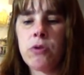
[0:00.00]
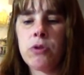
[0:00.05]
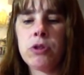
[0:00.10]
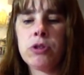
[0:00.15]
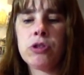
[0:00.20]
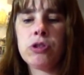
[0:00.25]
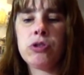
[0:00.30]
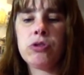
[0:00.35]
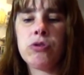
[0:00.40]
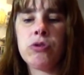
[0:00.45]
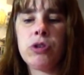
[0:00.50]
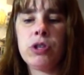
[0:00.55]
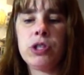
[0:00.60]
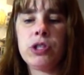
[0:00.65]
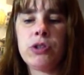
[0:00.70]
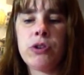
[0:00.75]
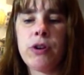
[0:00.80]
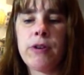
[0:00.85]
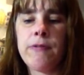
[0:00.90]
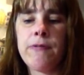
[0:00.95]
All the
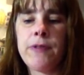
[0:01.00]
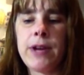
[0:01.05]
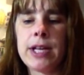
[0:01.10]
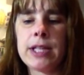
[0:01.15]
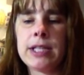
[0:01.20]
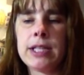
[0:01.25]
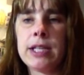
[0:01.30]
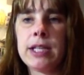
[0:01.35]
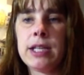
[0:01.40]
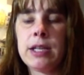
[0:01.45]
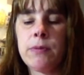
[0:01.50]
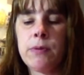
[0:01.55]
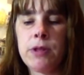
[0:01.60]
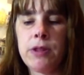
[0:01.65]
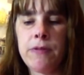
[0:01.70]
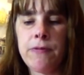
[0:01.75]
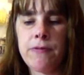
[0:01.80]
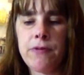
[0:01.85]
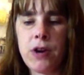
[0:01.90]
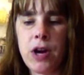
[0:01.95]
students are infected
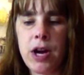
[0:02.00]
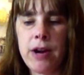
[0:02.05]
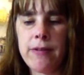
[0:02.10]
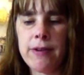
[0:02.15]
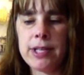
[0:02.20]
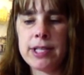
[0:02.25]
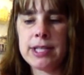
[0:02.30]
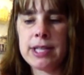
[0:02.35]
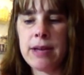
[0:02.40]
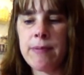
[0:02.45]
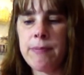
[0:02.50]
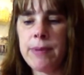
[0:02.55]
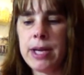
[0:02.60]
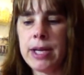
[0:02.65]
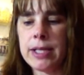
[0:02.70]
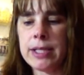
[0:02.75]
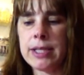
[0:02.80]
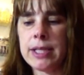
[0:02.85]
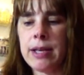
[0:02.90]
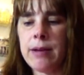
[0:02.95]
with a virus that
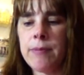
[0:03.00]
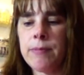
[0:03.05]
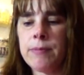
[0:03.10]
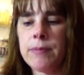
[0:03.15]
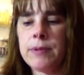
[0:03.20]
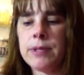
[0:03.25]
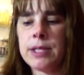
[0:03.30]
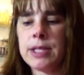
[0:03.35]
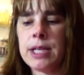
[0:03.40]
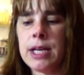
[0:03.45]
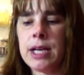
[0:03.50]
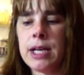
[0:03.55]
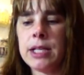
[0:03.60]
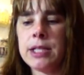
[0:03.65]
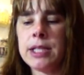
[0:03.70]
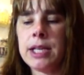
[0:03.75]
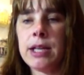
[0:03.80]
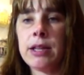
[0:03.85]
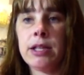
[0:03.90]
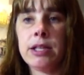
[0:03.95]
makes them
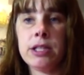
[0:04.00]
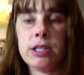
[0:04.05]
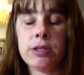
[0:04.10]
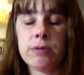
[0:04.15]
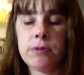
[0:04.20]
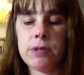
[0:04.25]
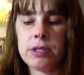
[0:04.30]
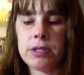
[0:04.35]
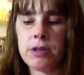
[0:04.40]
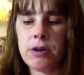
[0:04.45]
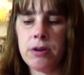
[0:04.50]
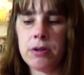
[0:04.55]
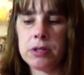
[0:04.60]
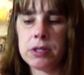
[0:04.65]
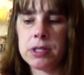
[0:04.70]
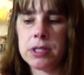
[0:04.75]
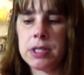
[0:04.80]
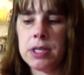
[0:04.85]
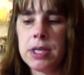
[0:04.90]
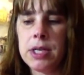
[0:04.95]
uh, deadly to
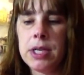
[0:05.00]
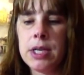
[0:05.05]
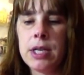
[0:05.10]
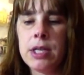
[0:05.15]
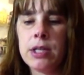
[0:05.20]
adults.